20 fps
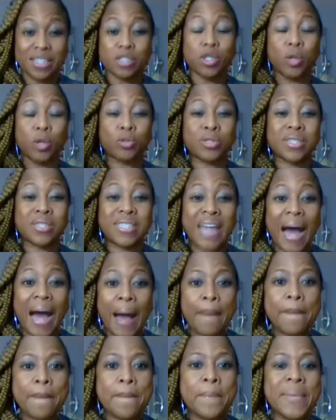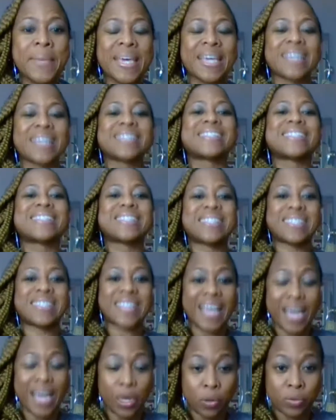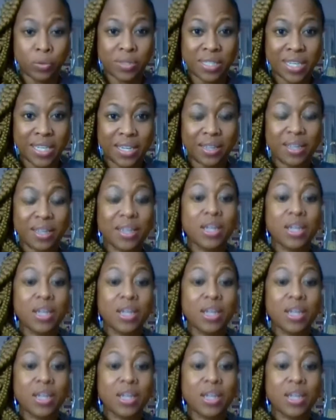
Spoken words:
So stop being salesy.